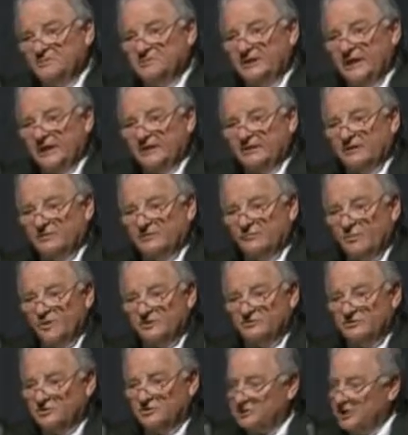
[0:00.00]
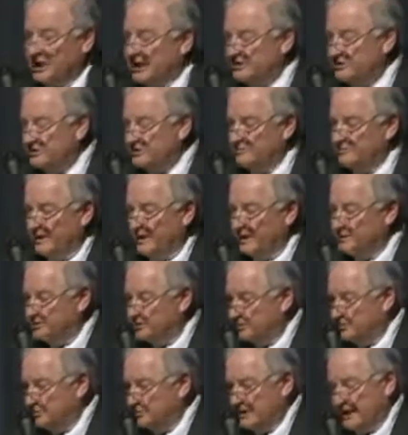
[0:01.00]
objective was to chase as many
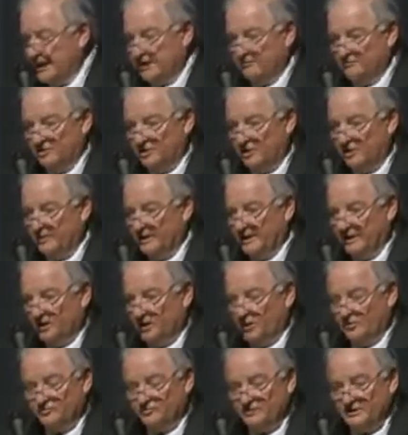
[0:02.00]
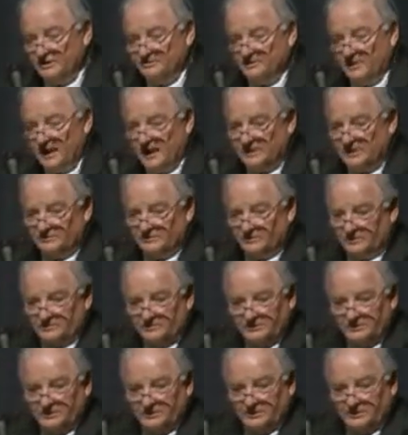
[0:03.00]
Jews out of Germany and Austria as possible.